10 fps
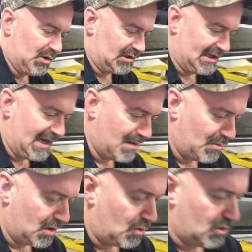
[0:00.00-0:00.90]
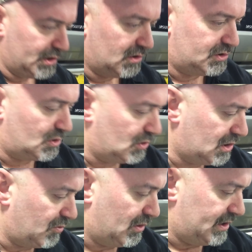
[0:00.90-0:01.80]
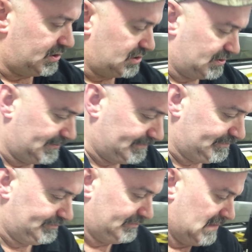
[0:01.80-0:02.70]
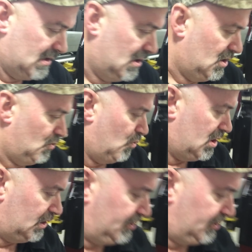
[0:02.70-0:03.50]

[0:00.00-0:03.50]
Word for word: the camera or your torque wrench while